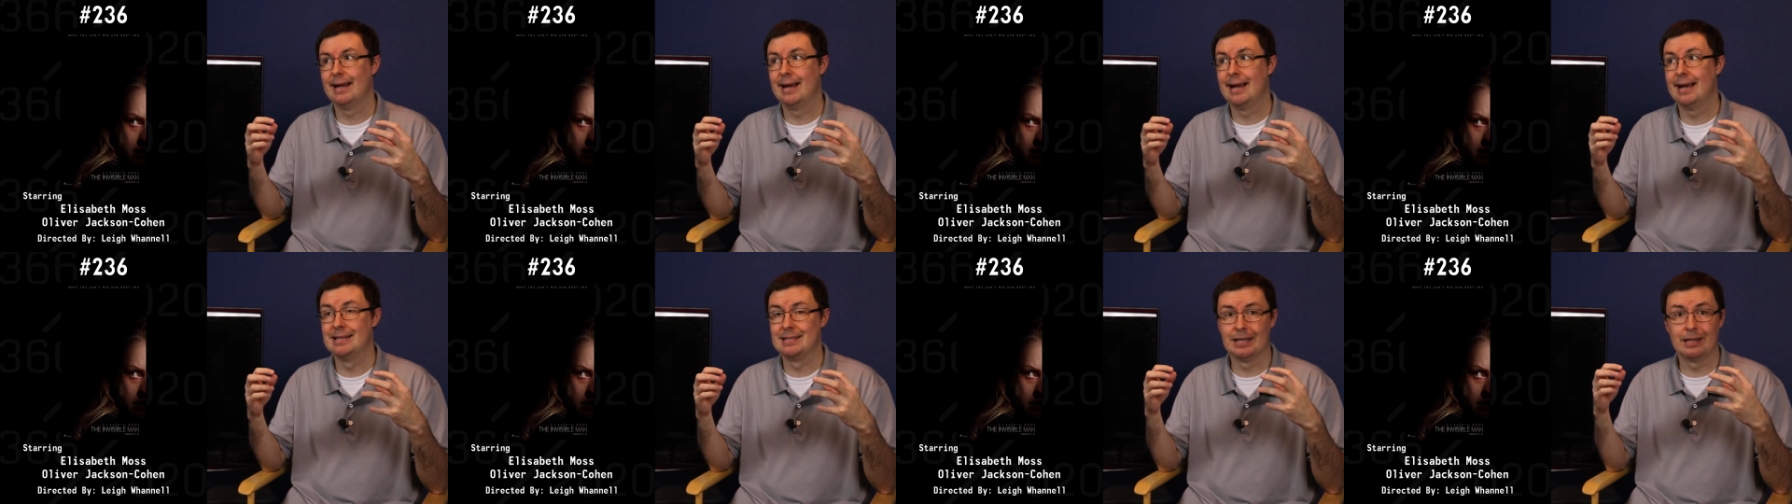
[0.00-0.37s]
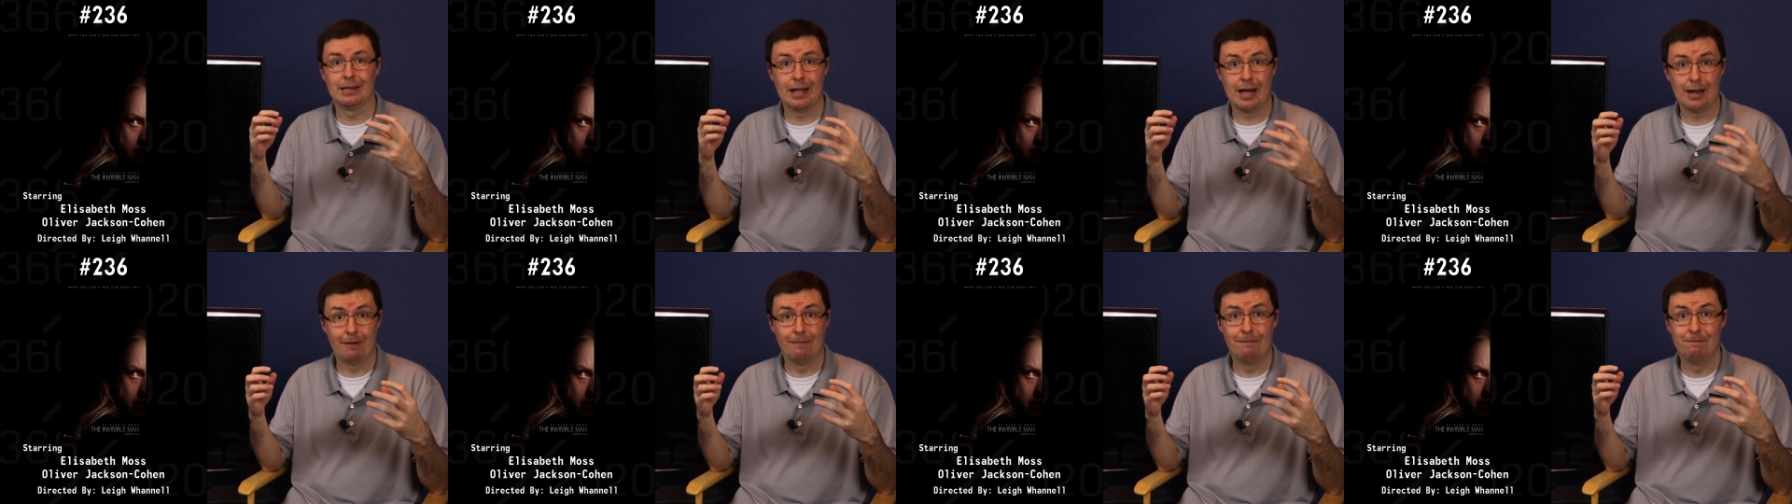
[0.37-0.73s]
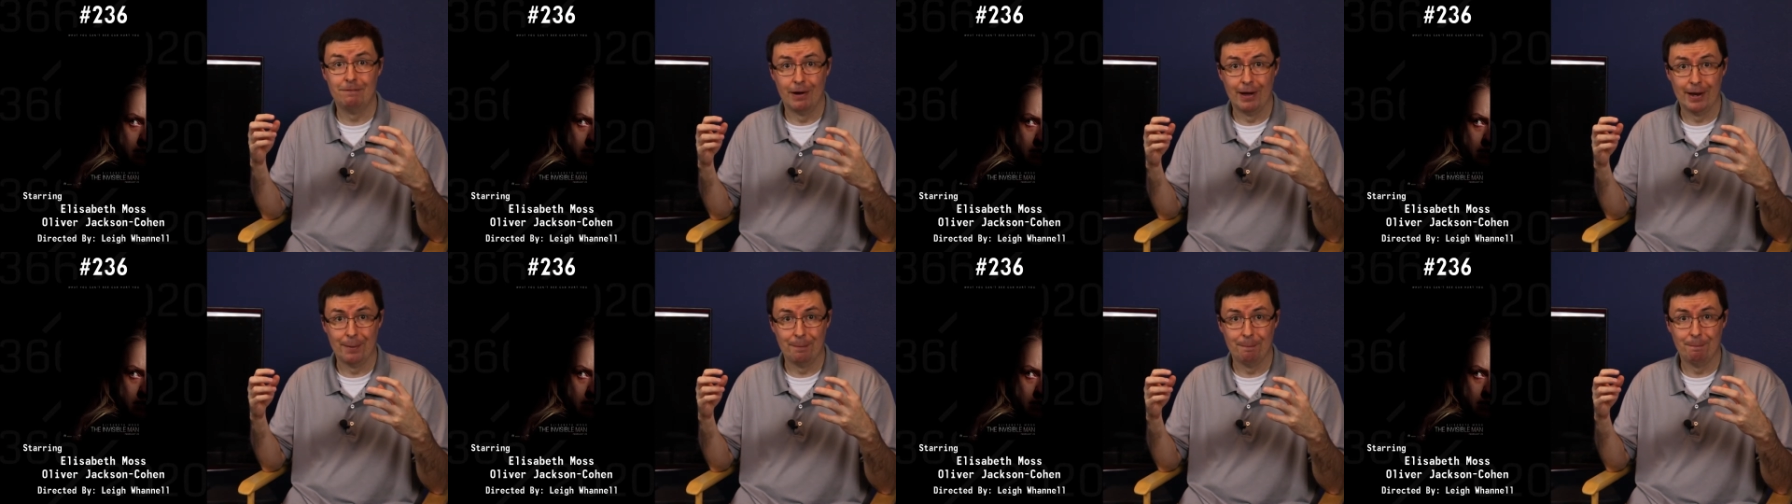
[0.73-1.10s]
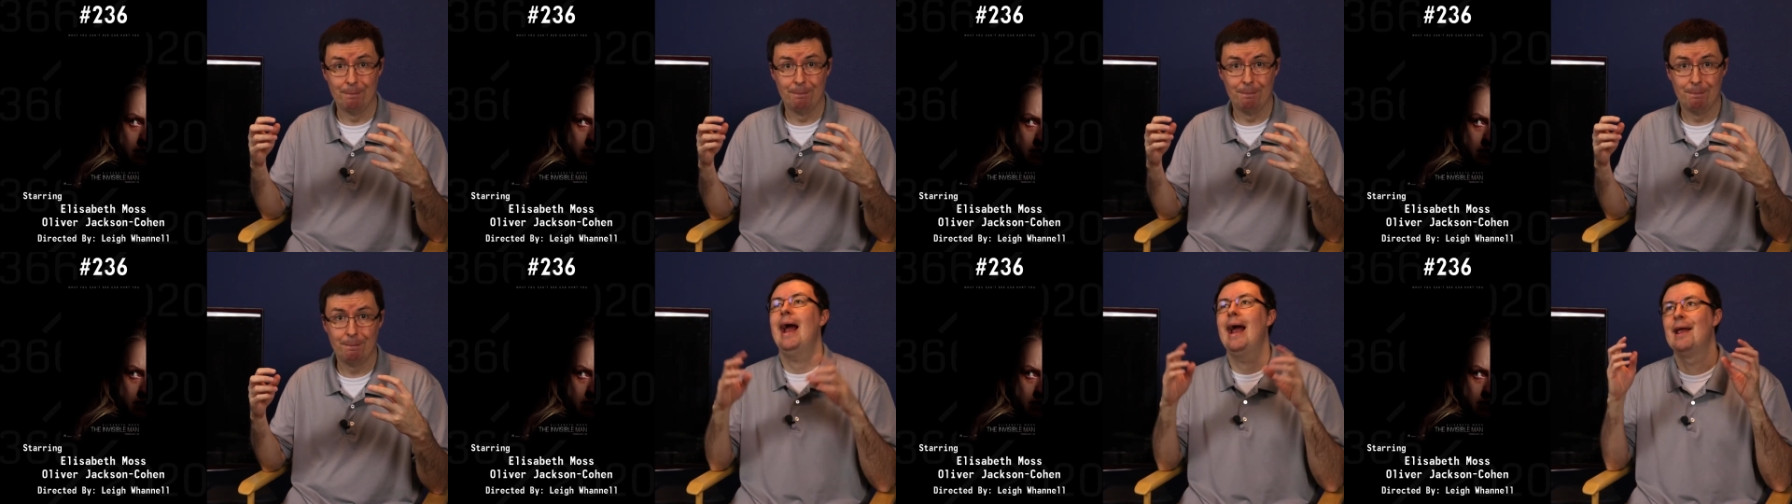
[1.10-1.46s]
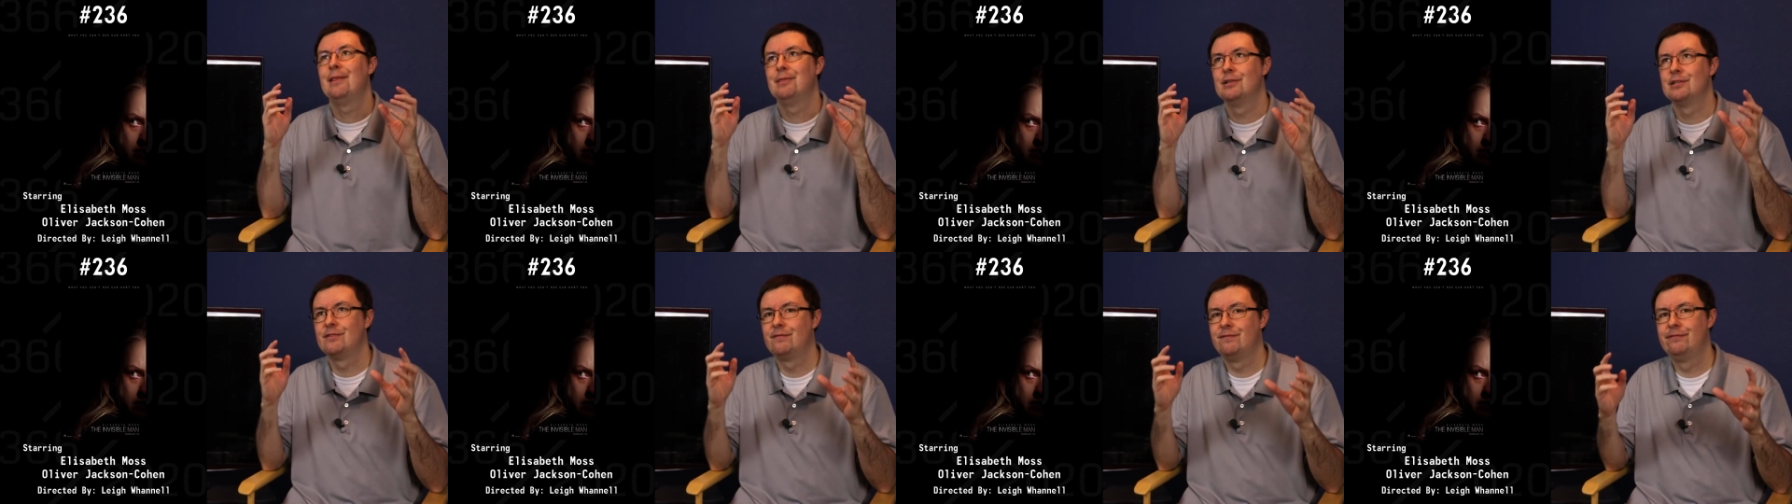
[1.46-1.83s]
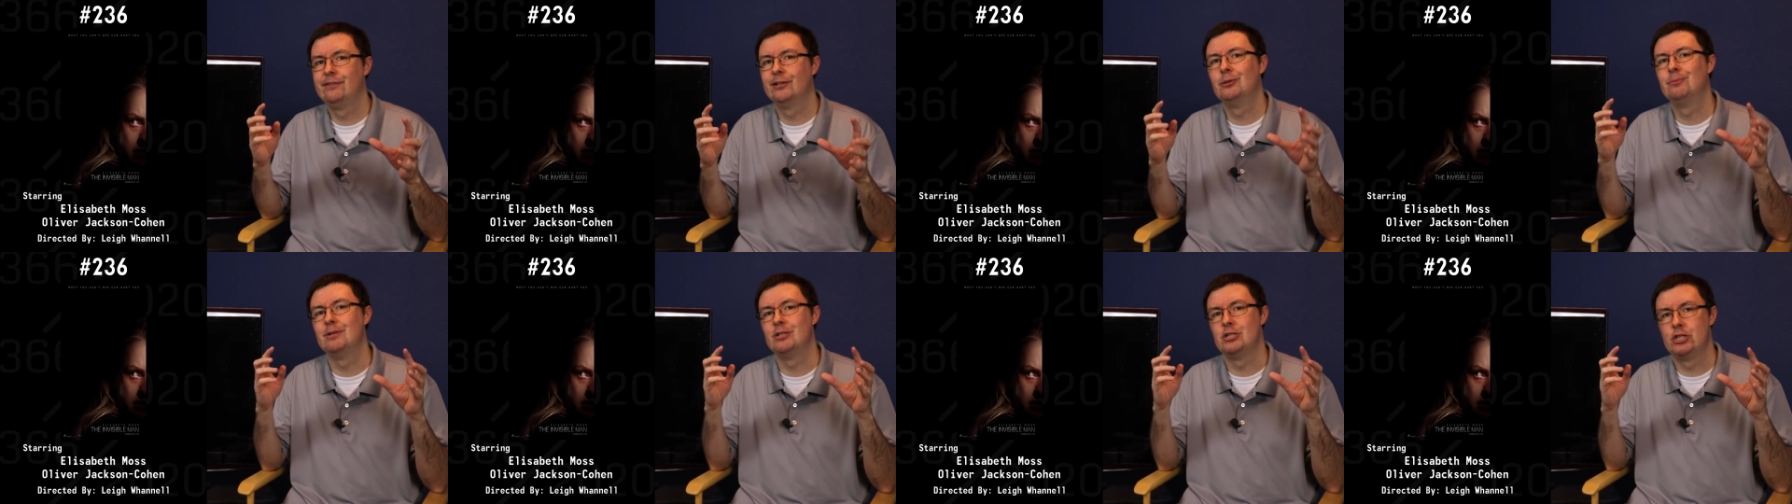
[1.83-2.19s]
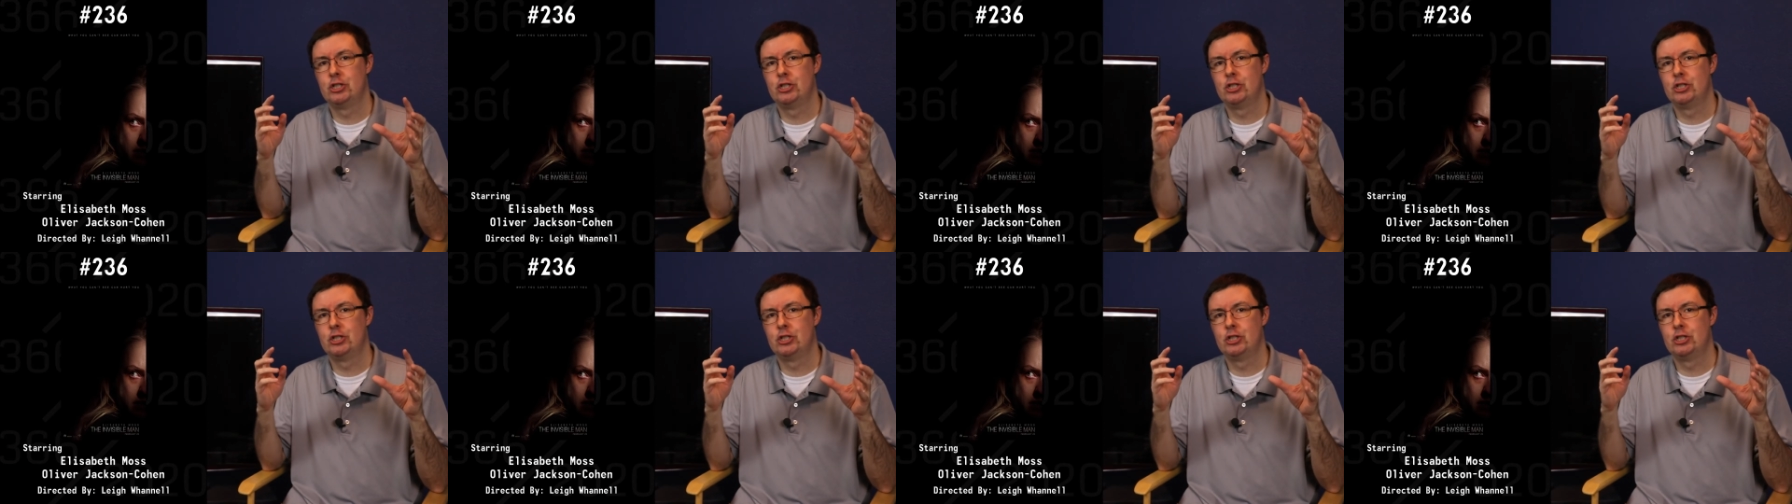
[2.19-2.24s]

Is a lot of fun. And this film is